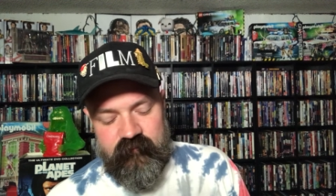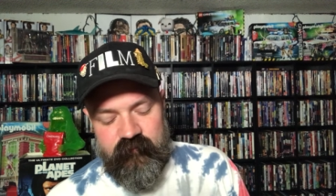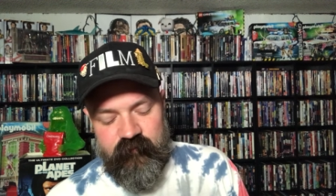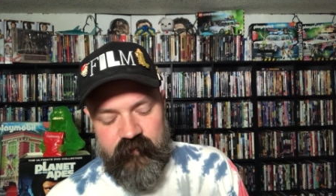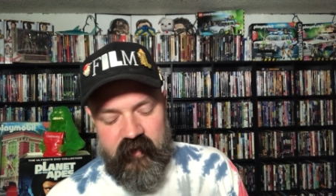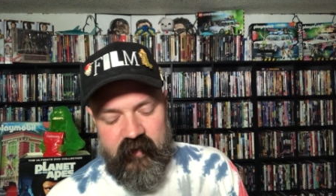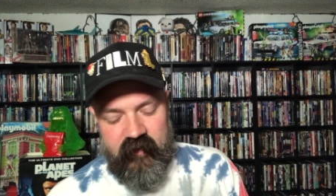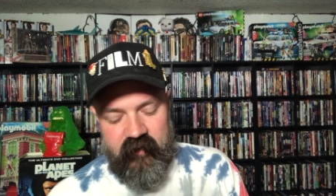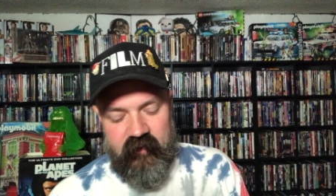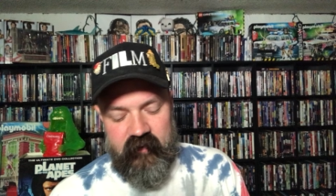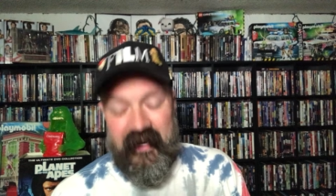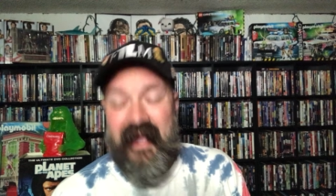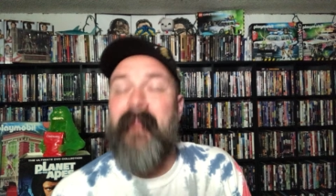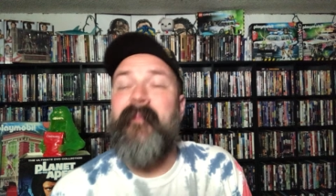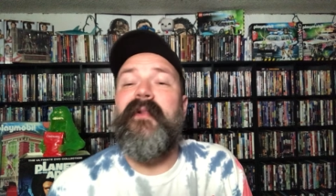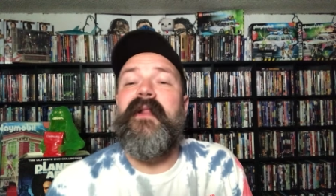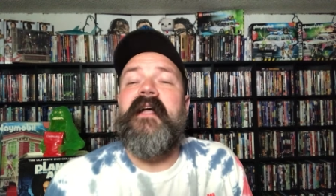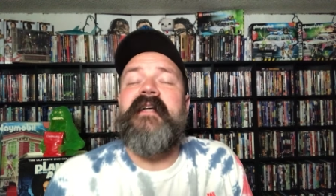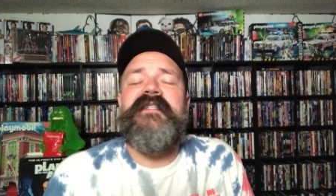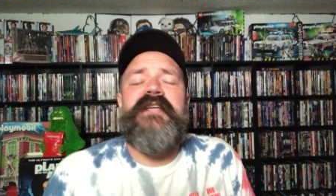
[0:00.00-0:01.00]
Very good. And
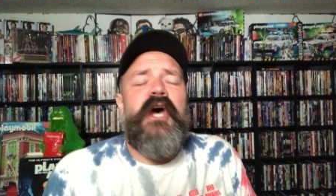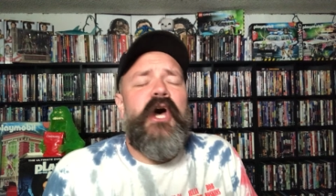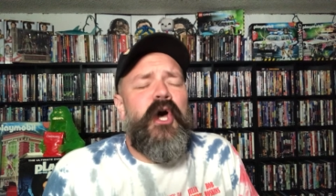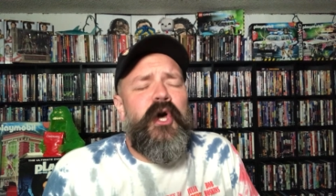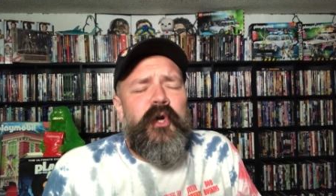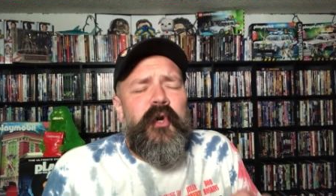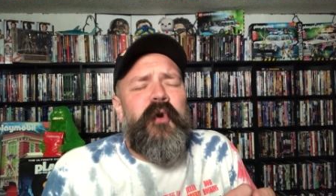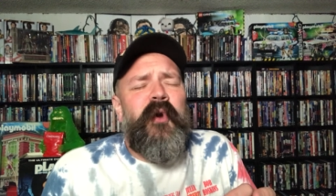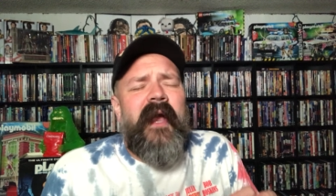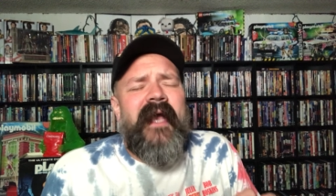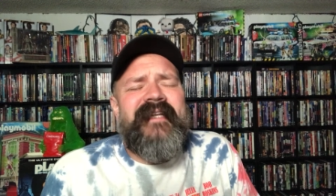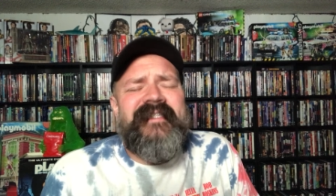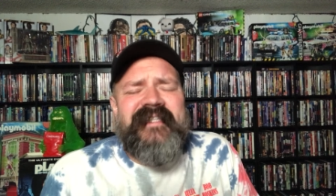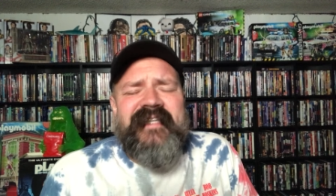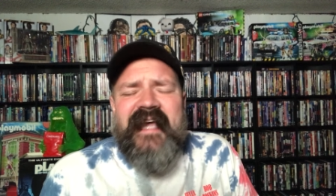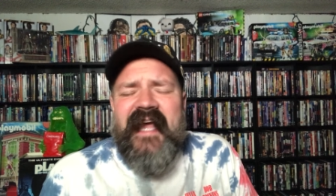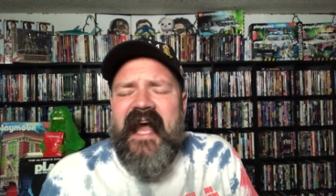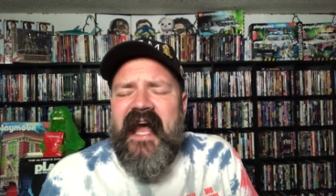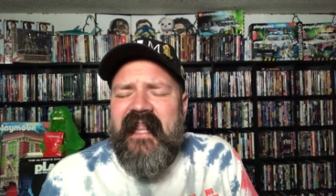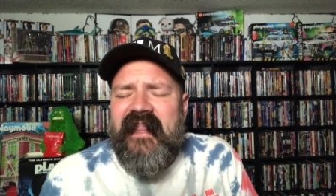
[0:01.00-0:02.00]
plus, uh, Grace
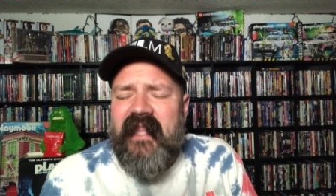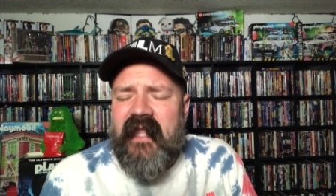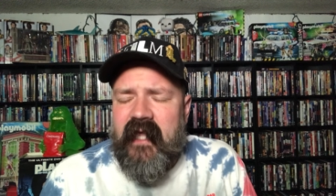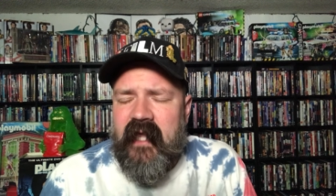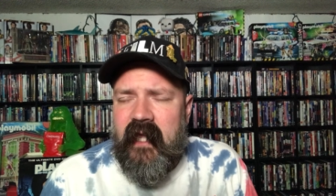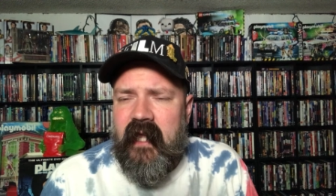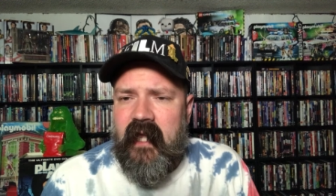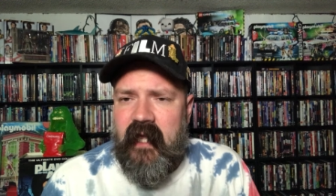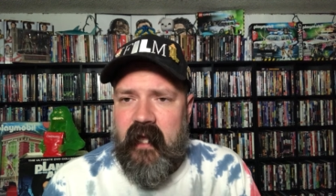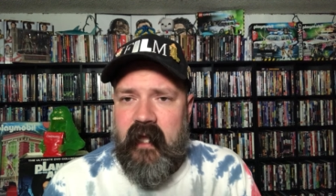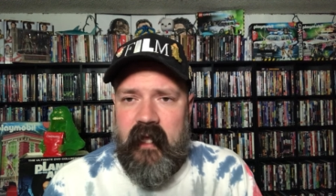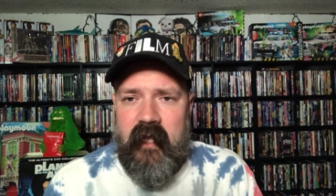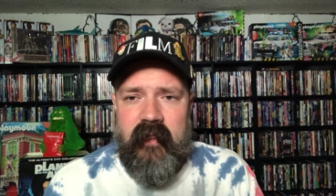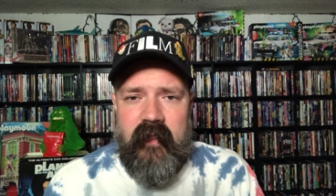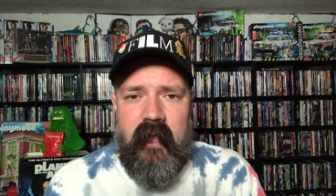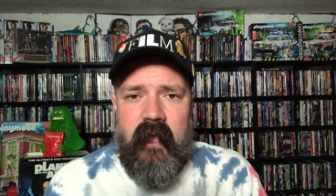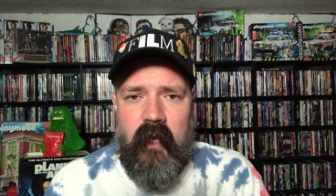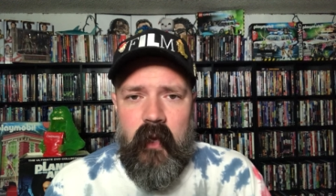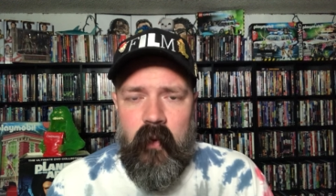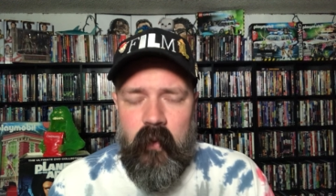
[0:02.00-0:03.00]
Kelly.
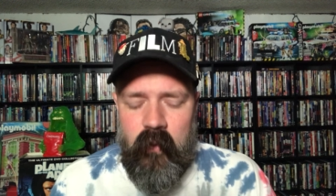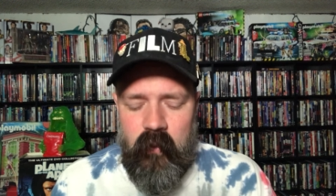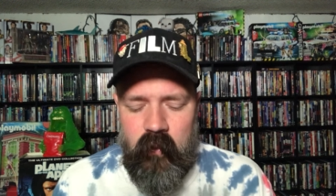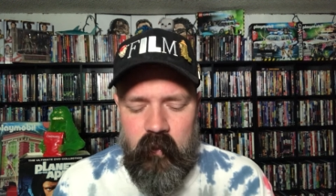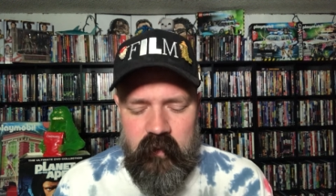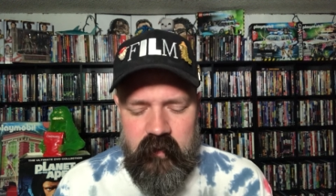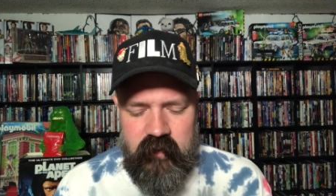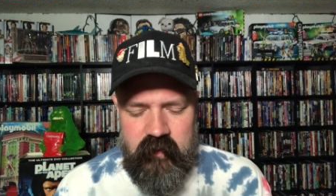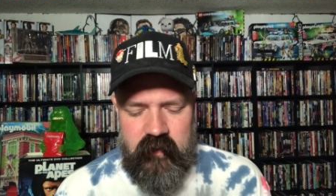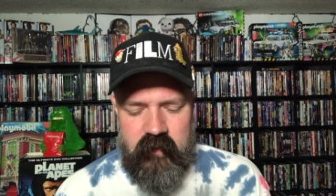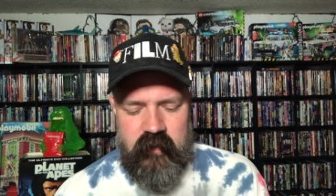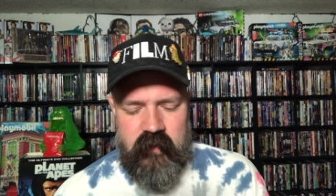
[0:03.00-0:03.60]
Hello.